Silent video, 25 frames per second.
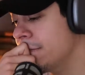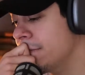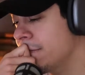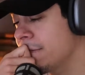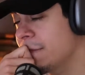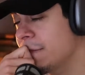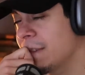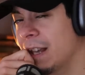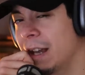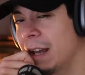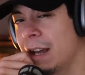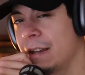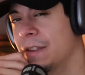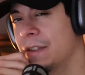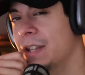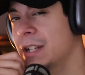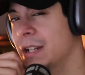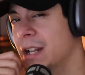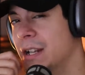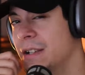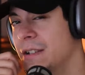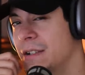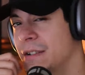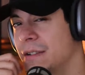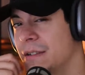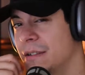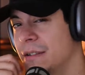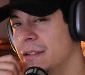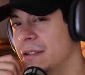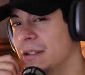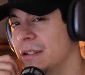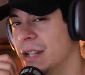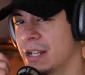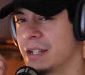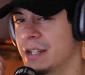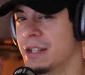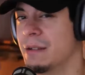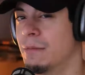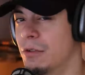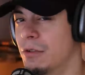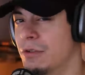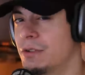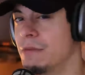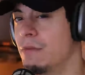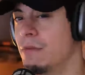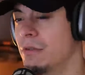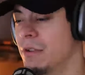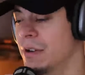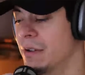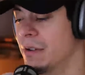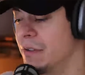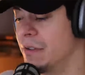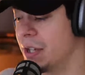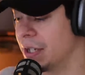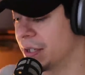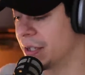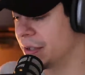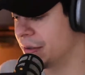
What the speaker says: I think that's the most important thing.